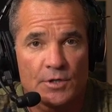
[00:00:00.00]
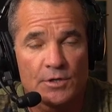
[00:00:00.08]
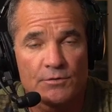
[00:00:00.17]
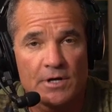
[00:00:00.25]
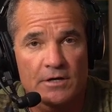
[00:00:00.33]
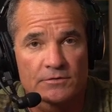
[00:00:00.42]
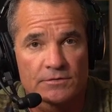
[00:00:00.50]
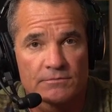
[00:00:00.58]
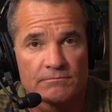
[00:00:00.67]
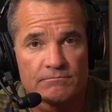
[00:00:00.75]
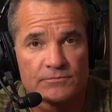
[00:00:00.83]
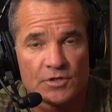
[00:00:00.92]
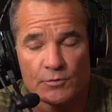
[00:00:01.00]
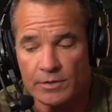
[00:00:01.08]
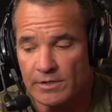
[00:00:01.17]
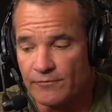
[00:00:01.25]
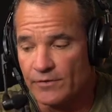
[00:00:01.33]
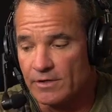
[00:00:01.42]
But who knows? So
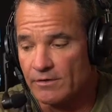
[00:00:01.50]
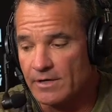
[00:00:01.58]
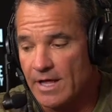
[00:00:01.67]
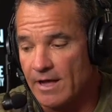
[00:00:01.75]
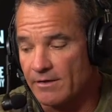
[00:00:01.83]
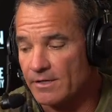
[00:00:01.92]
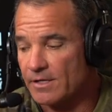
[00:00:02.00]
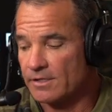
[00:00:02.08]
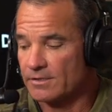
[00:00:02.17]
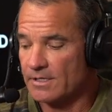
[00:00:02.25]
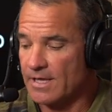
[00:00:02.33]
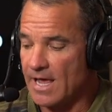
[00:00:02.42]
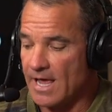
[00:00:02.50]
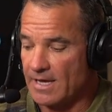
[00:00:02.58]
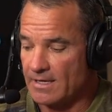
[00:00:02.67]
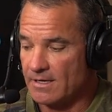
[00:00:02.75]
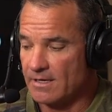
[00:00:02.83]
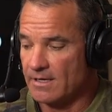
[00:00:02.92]
we're going to figure it out
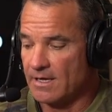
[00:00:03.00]
today.